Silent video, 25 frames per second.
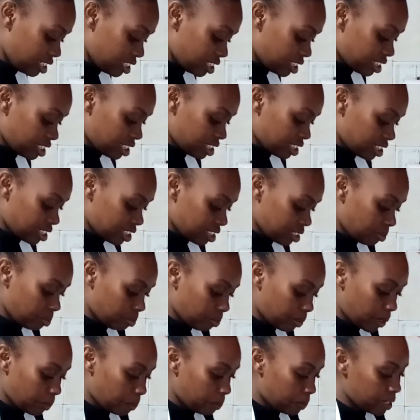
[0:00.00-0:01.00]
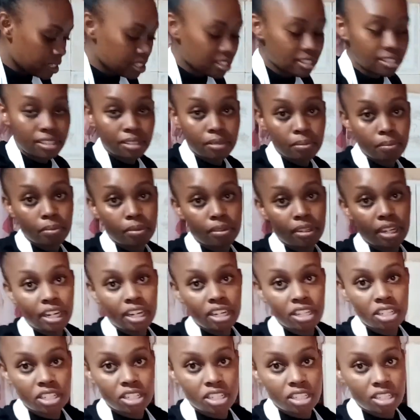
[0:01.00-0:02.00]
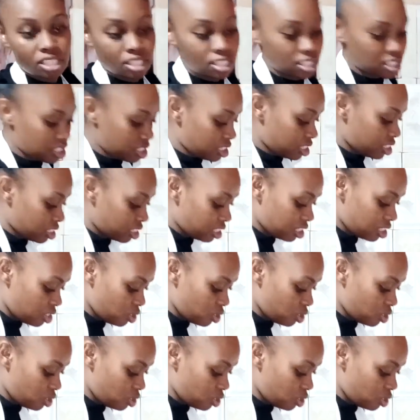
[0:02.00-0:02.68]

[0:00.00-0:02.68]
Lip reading: Since my pastry brush is